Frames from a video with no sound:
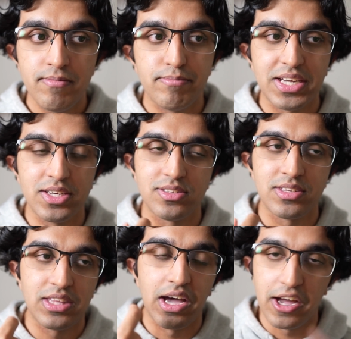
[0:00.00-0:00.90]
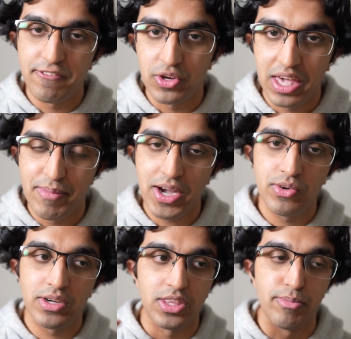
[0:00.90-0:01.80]
because the iPhone came
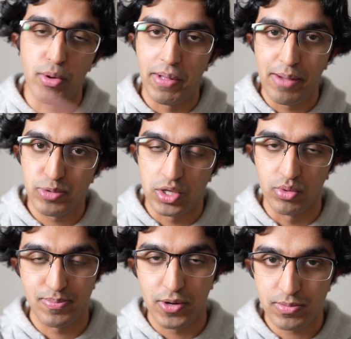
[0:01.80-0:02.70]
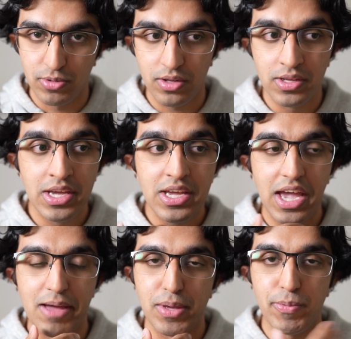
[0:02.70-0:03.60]
out, the mobile app store was possible,
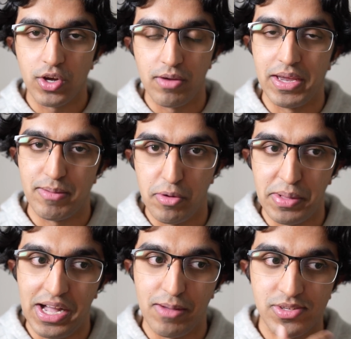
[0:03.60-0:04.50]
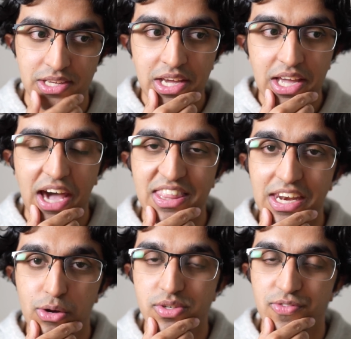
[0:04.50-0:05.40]
and people could make mobile apps. And
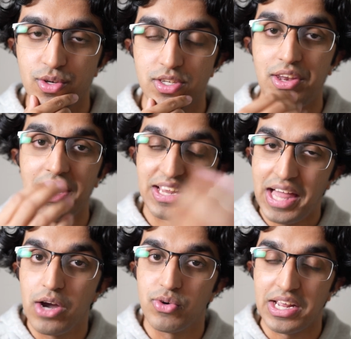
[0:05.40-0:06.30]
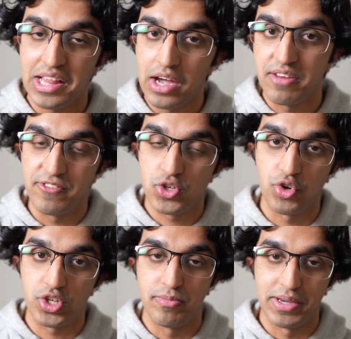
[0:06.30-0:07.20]
then it was focused on like cloud and cloud
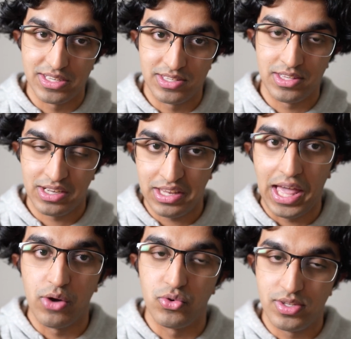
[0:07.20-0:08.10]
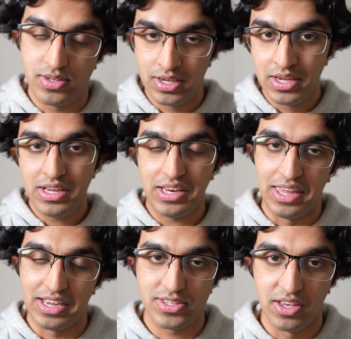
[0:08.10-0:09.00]
infrastructure because cloud
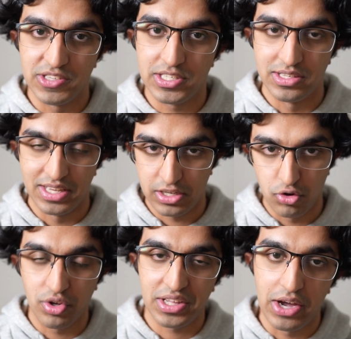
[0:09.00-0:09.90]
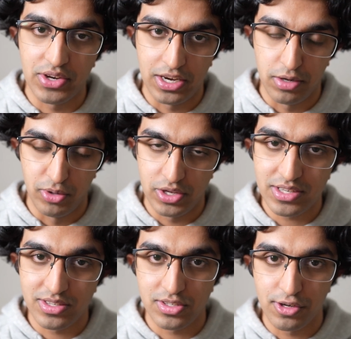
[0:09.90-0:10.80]
like services like Google Cloud,
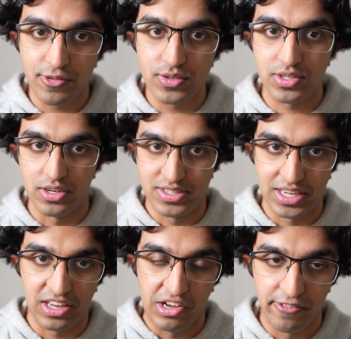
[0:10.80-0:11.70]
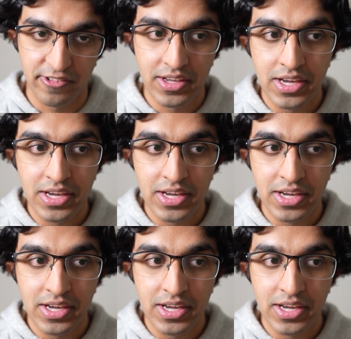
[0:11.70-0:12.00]
AWS, and so forth started taking off.